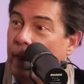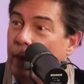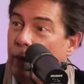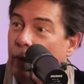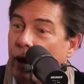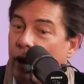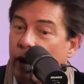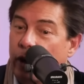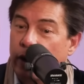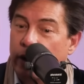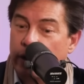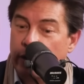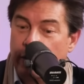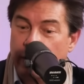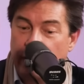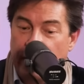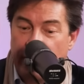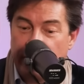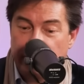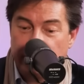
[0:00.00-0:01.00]
where
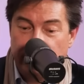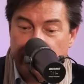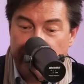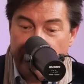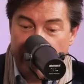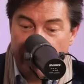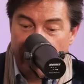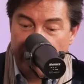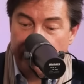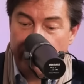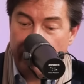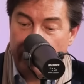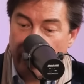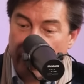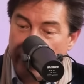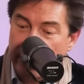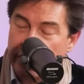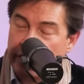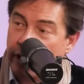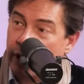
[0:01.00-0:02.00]
you actually interview
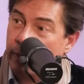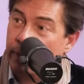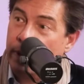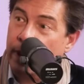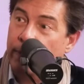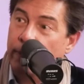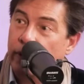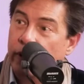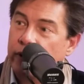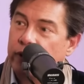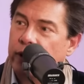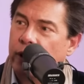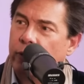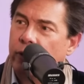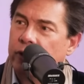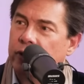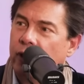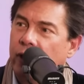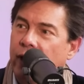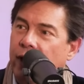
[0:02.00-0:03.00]
all these other people and say,
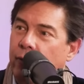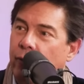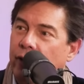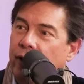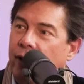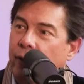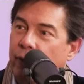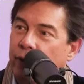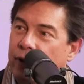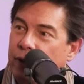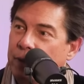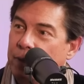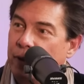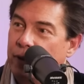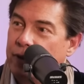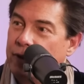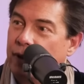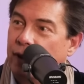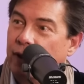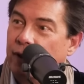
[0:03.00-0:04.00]
what's it like working with this
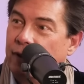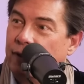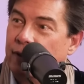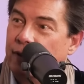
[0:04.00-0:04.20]
person?